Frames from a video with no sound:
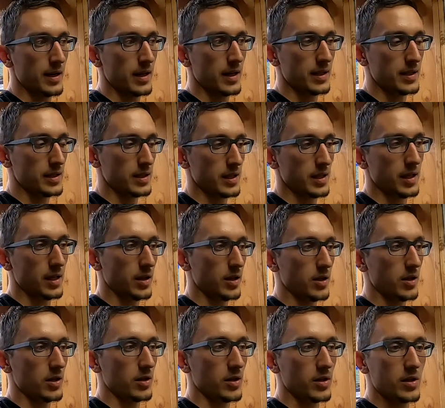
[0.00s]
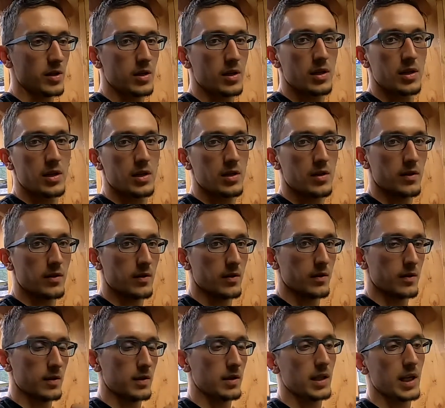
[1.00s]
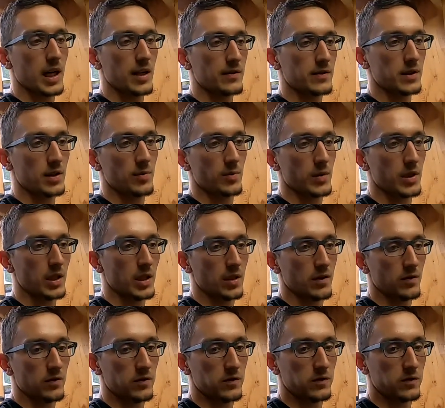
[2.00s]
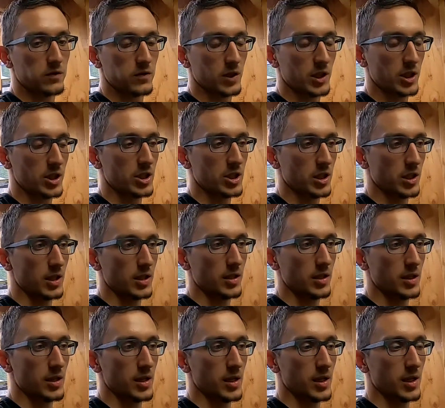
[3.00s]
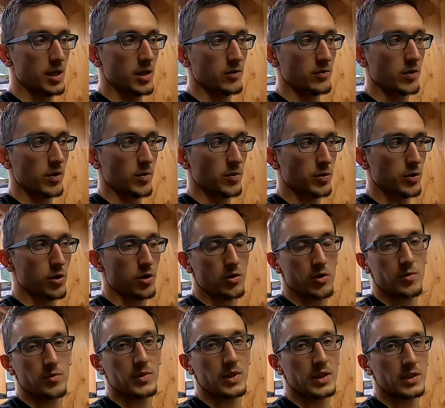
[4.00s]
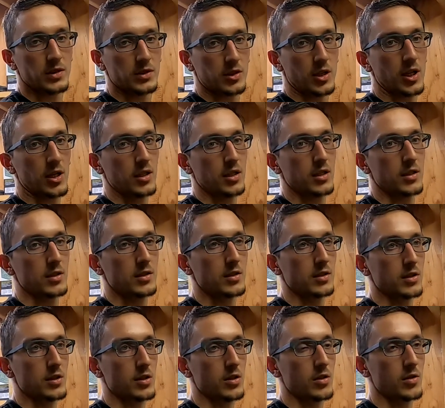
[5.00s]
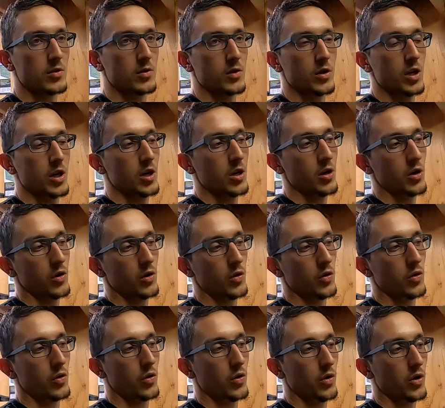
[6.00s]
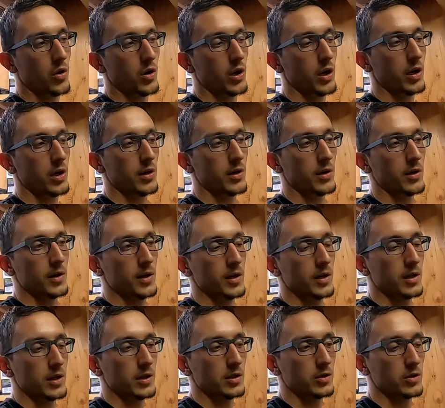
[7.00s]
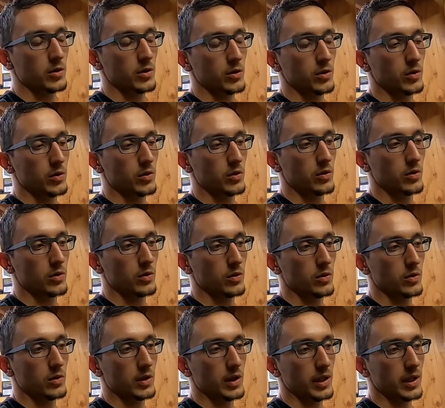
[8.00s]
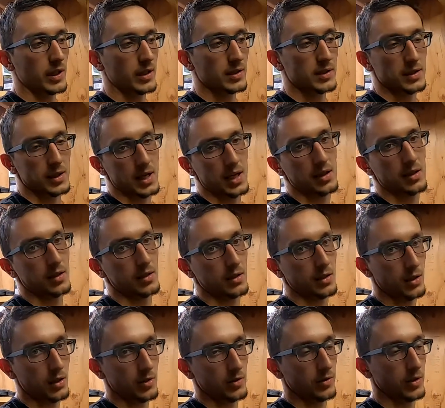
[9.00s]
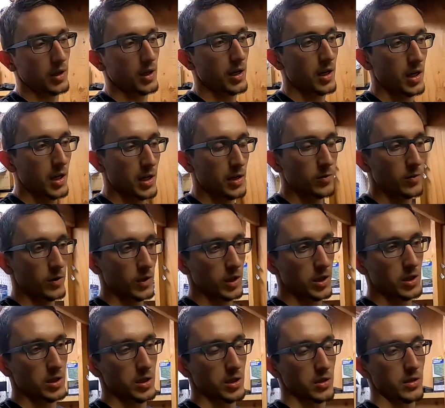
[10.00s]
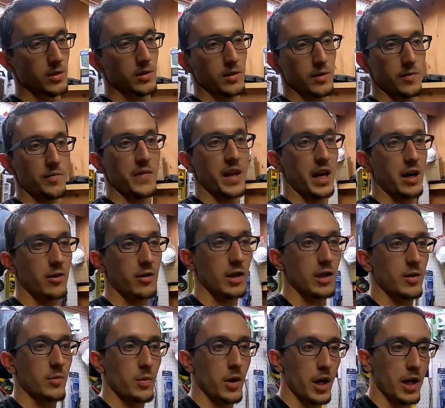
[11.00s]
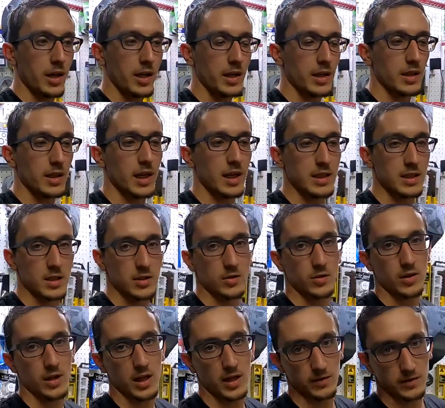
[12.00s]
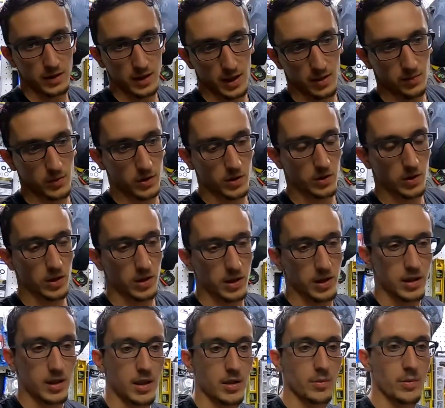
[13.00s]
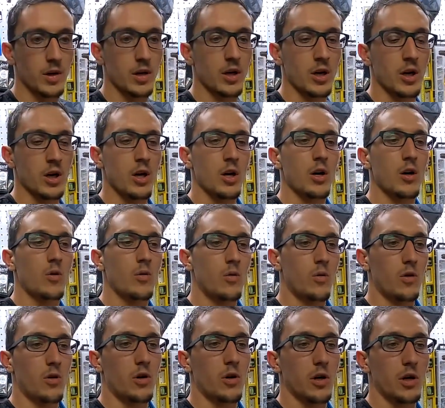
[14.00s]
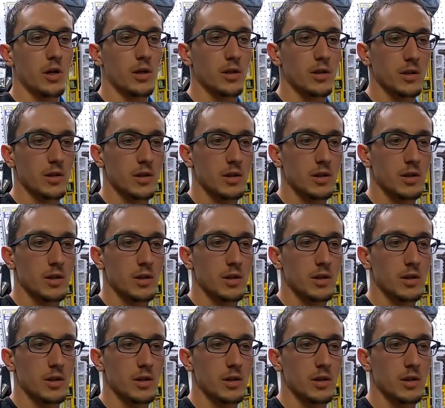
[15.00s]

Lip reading: it's either have somebody flush it, reprogram the stock ECU, or do a standalone, which I already bought it, I just don't have time to hook it up, or